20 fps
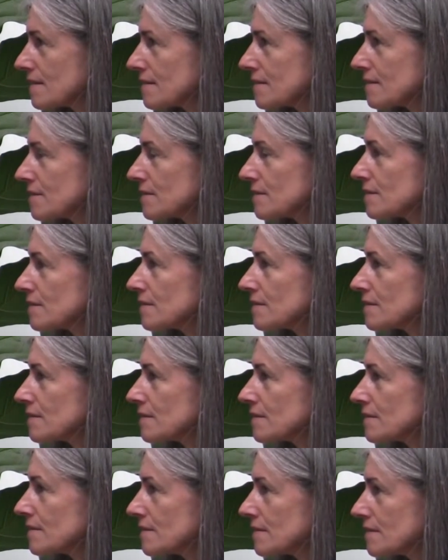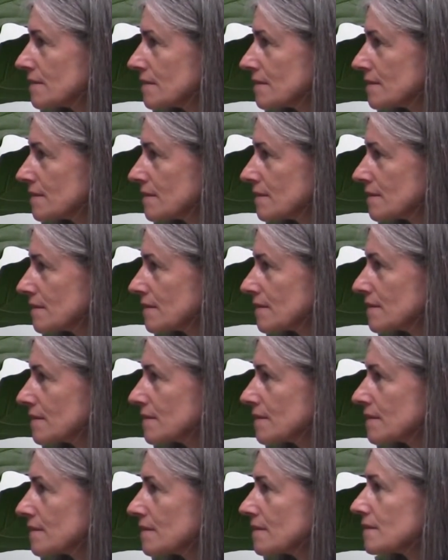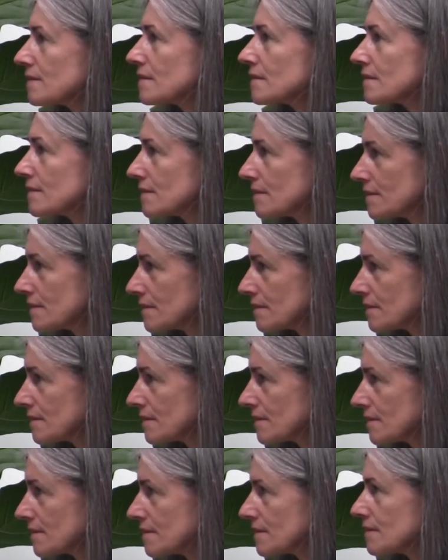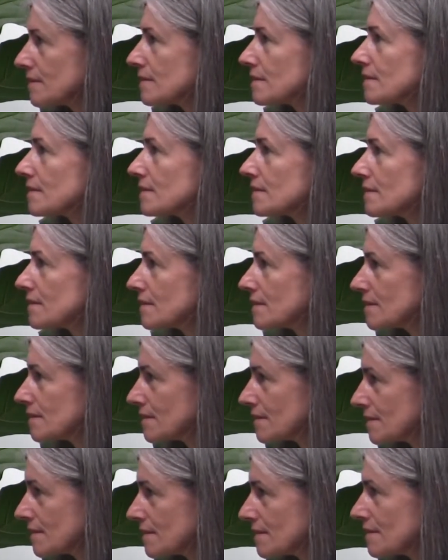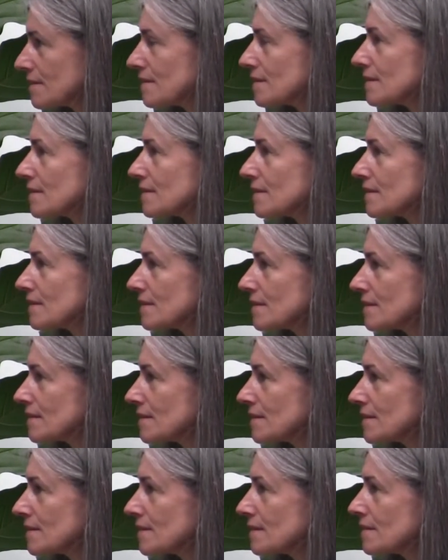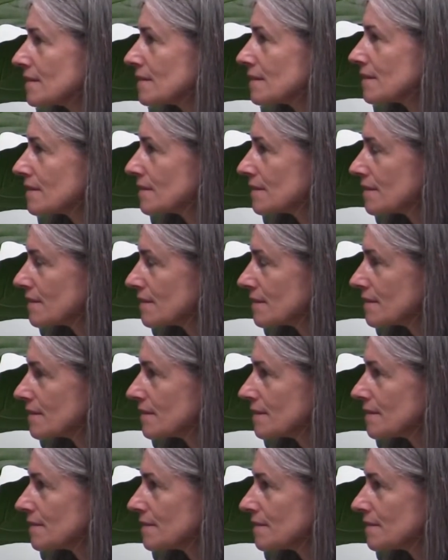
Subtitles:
No words are spoken by the person on screen.